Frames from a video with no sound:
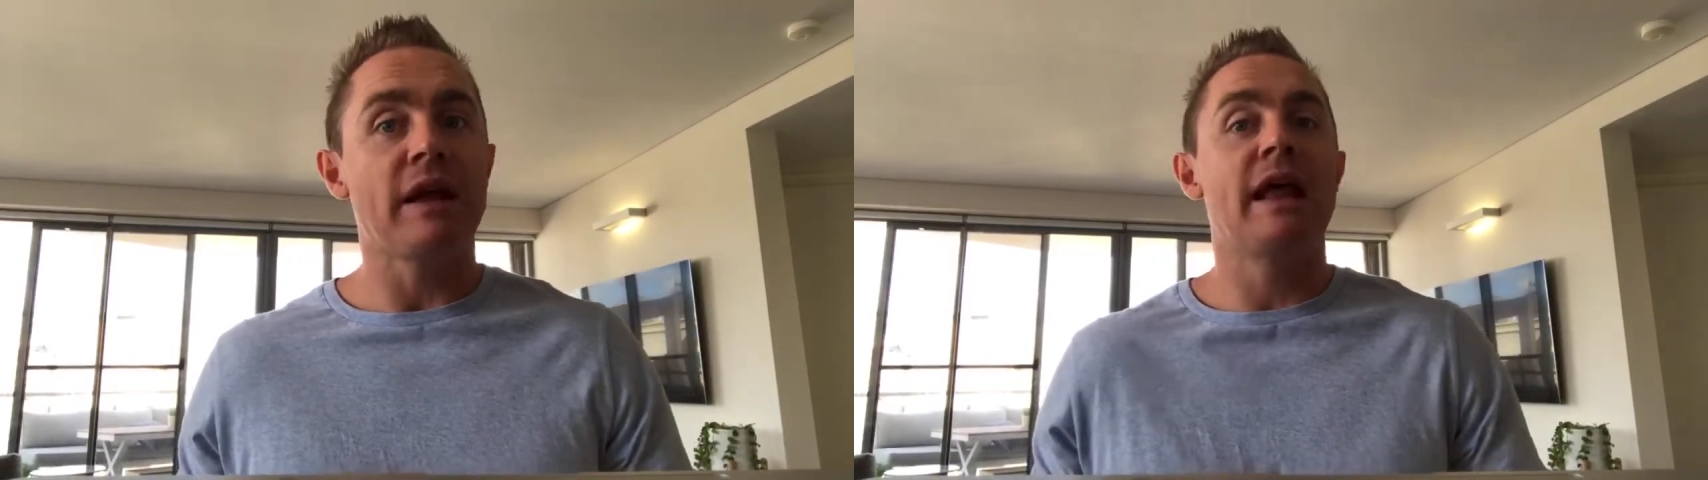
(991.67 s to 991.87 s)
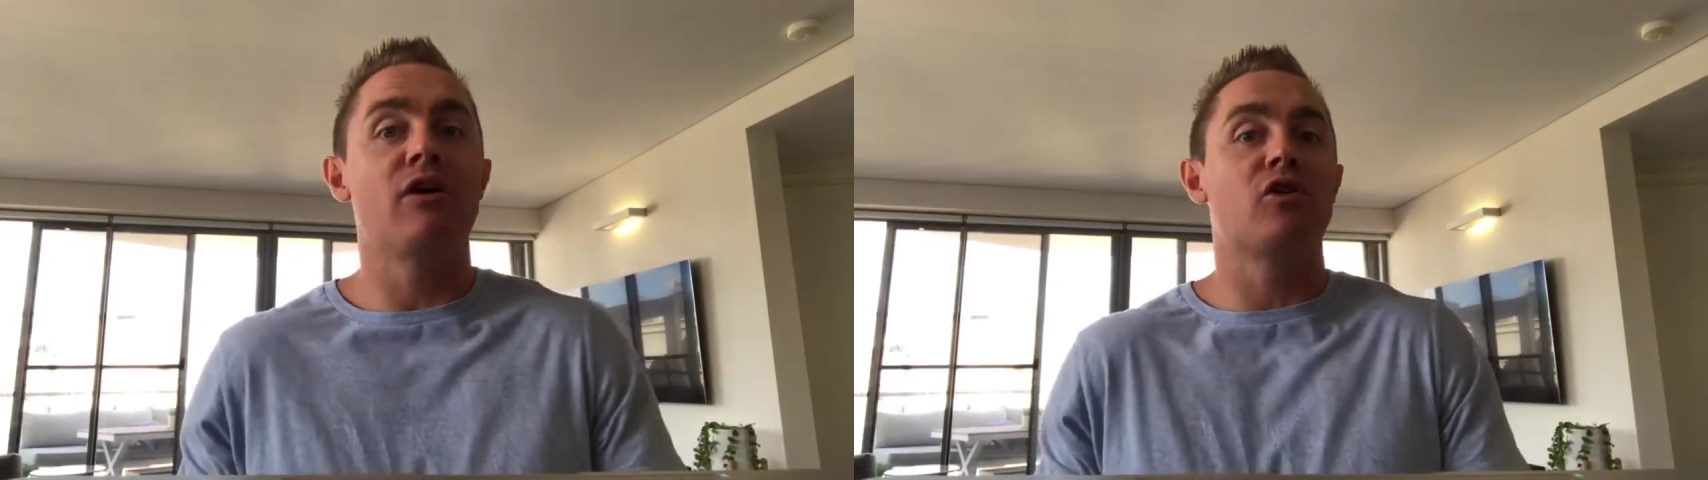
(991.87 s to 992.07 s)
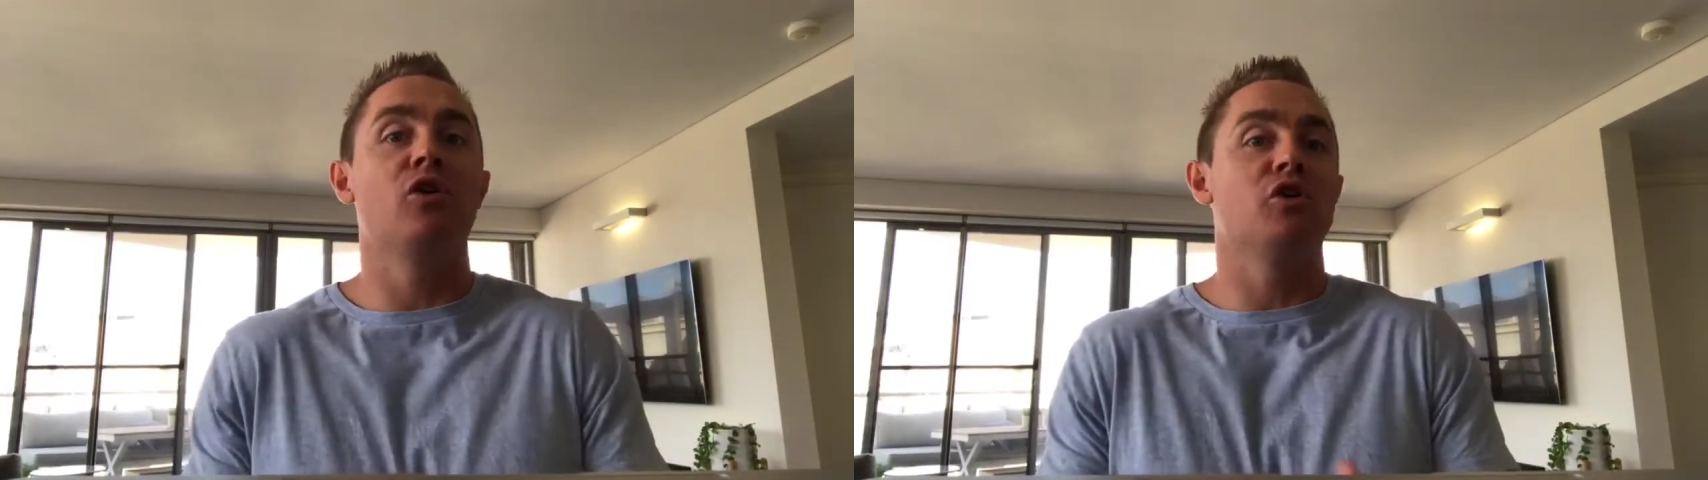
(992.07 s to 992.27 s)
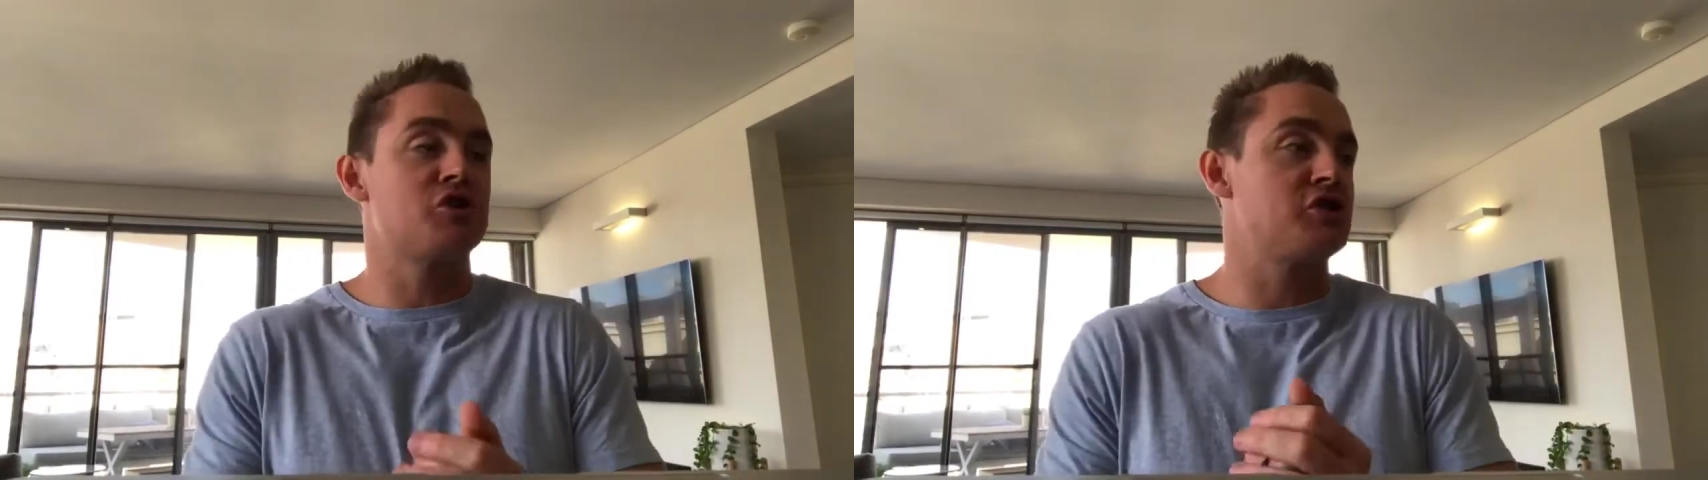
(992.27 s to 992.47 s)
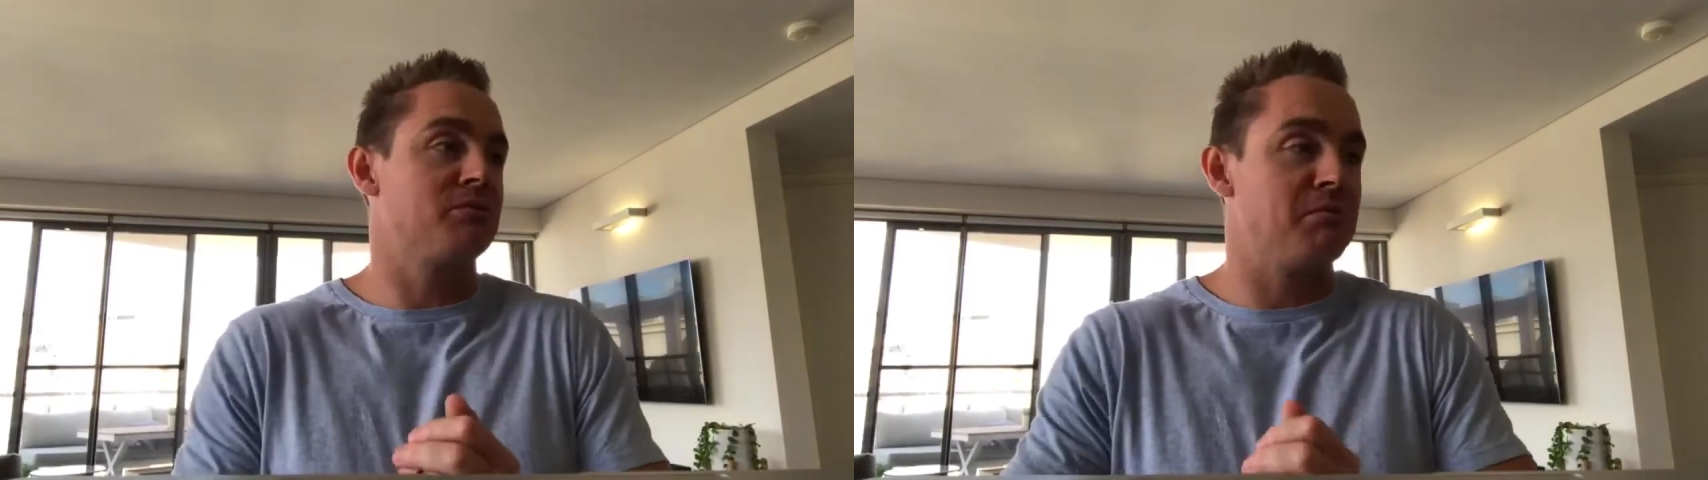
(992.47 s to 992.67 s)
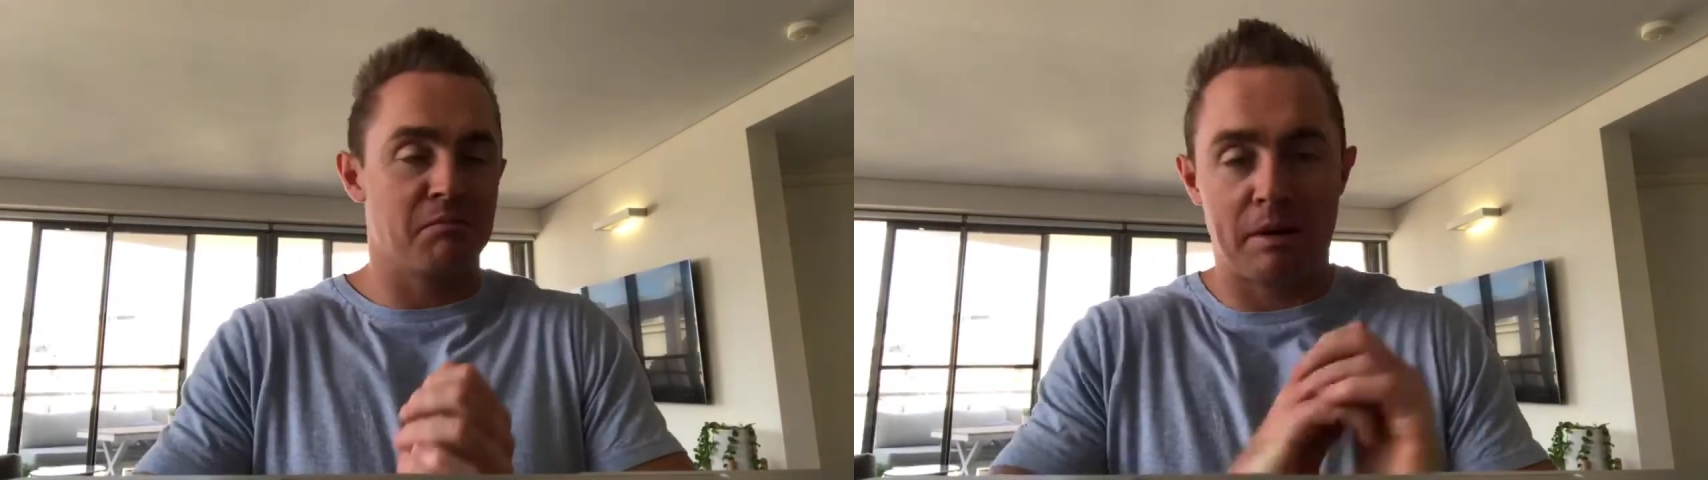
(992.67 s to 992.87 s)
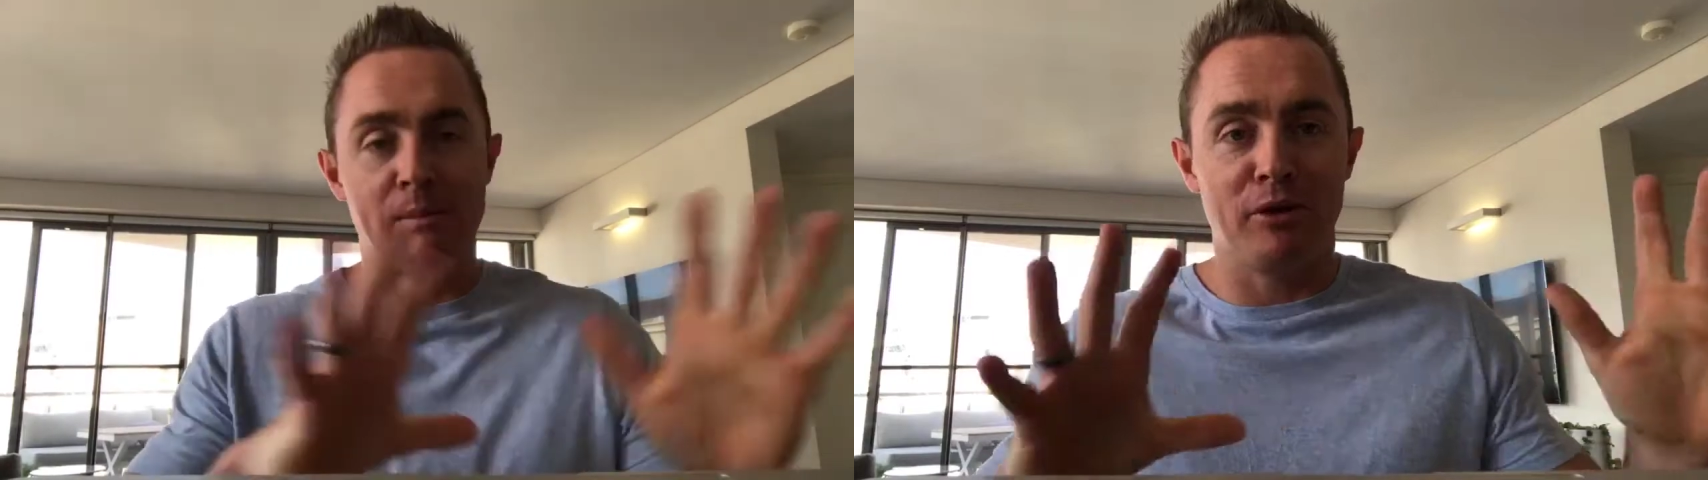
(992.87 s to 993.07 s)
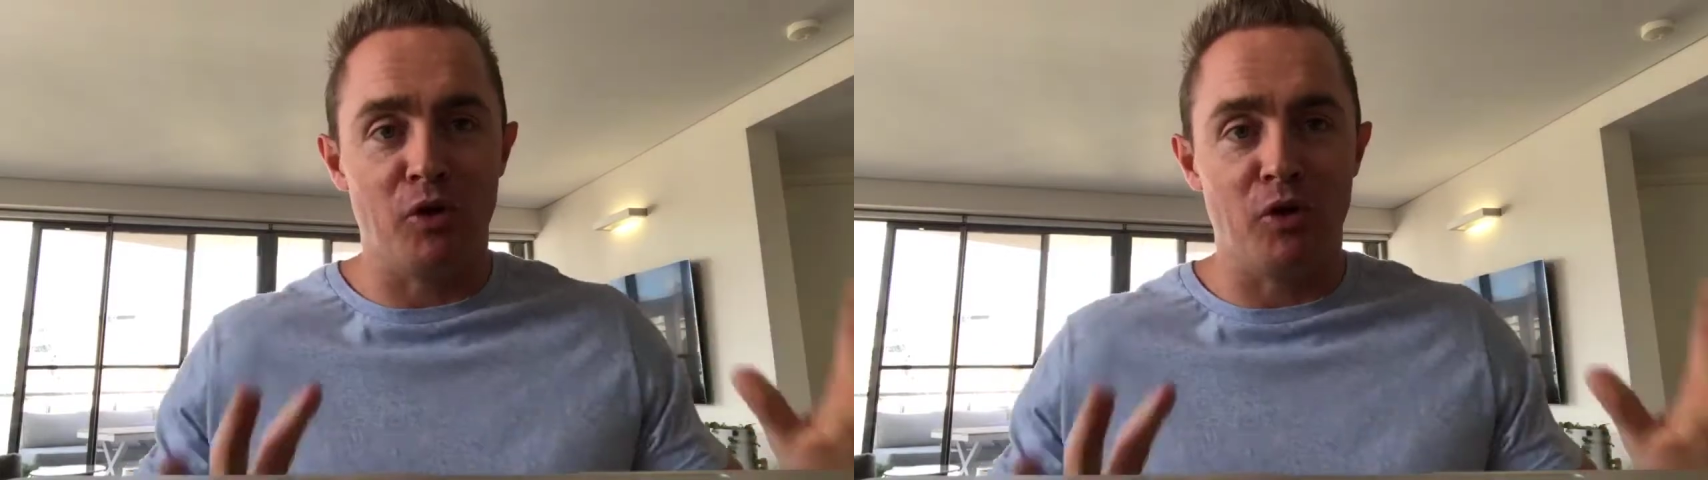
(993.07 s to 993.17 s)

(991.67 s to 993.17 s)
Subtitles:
Now, of course, people